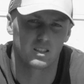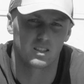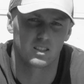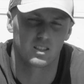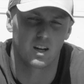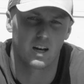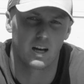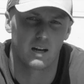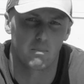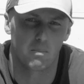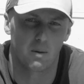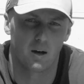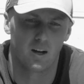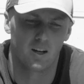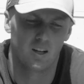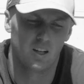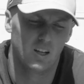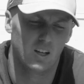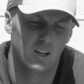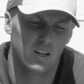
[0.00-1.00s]
aside. But
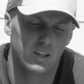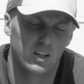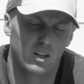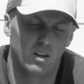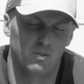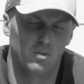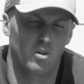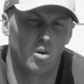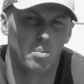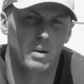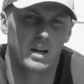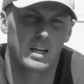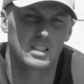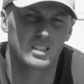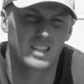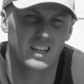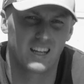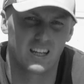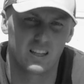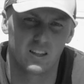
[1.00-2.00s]
4
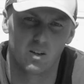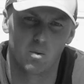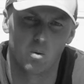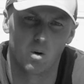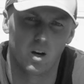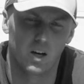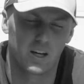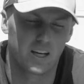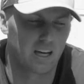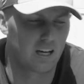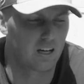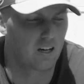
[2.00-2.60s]
plates at the end of the workout